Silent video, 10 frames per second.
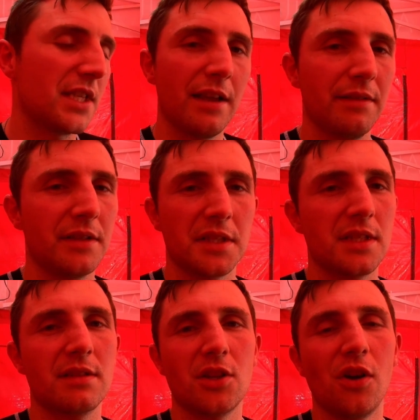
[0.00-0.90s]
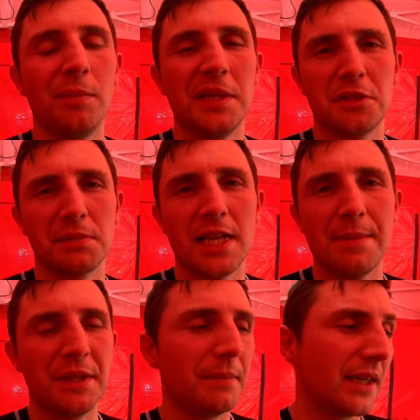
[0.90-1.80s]
There's got to be some
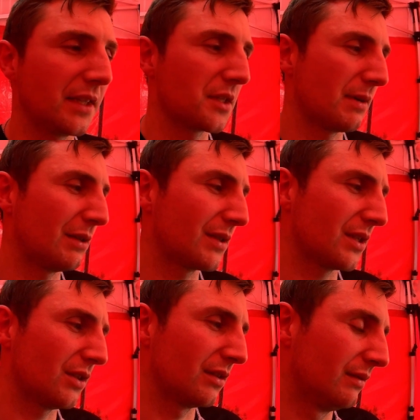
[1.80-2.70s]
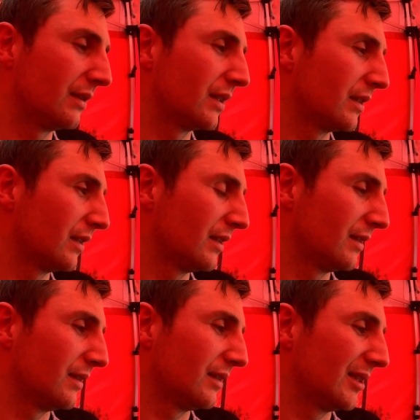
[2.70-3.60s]
time in the bike as well, so
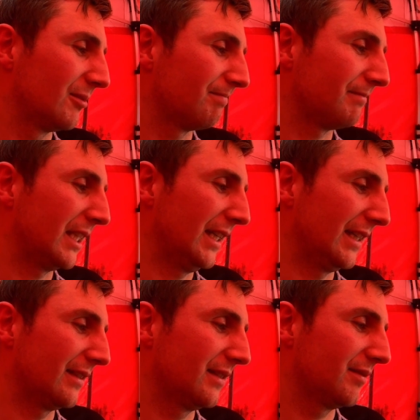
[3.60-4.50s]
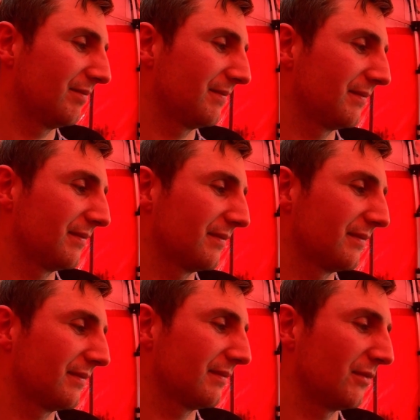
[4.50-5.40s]
yeah,
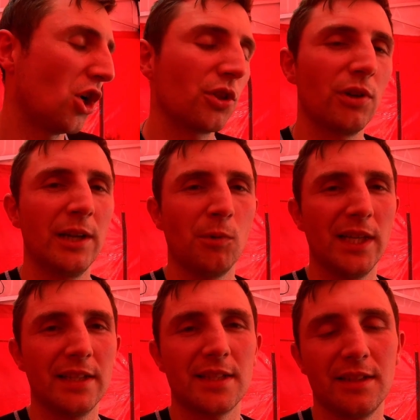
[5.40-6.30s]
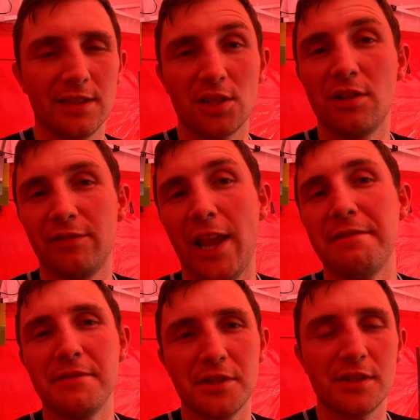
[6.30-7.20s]
not a great way to sort of
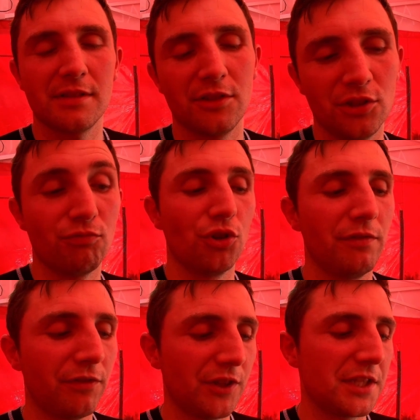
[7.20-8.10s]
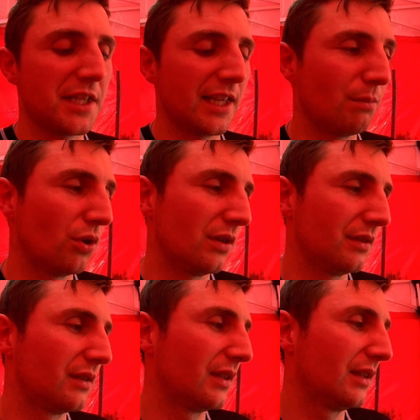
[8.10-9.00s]
end the running for today, but
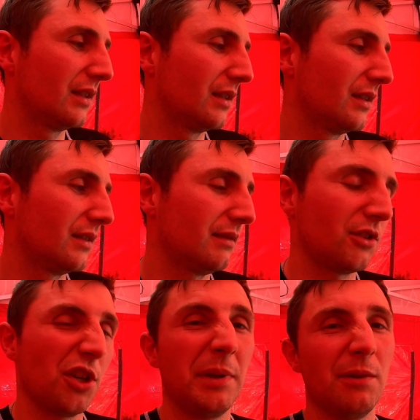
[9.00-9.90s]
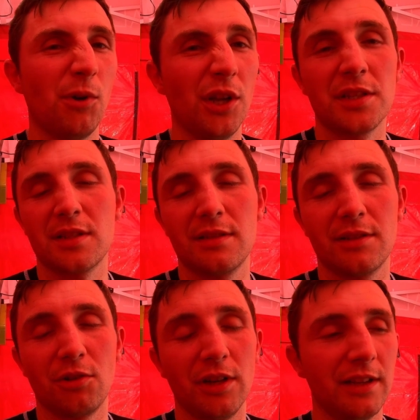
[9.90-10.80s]
could have been worse,
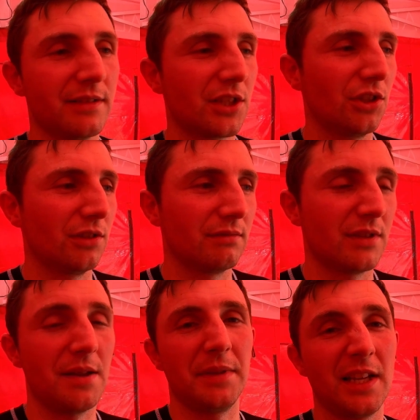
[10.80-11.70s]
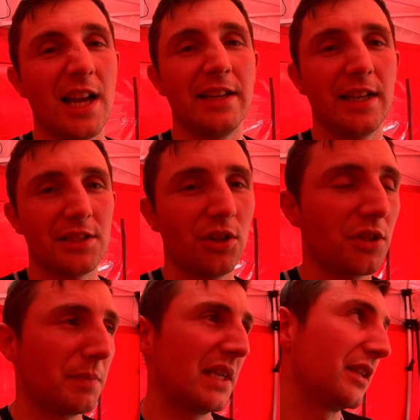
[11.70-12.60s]
couldn't it? So the guy next
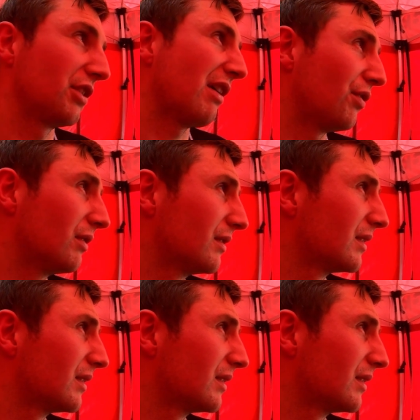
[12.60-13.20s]
door has been in the gravel.